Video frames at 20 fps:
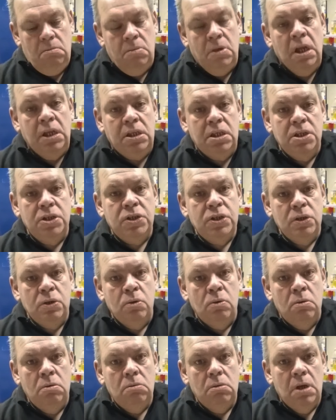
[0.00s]

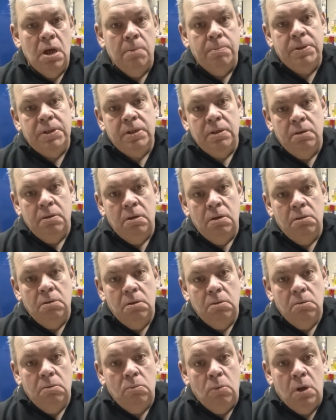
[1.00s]
92 up to
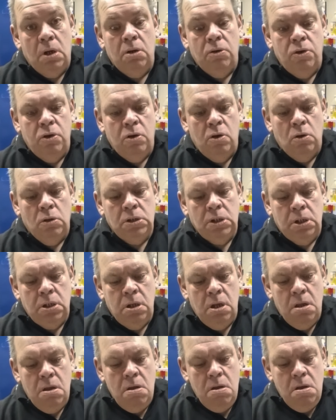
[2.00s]
100 octane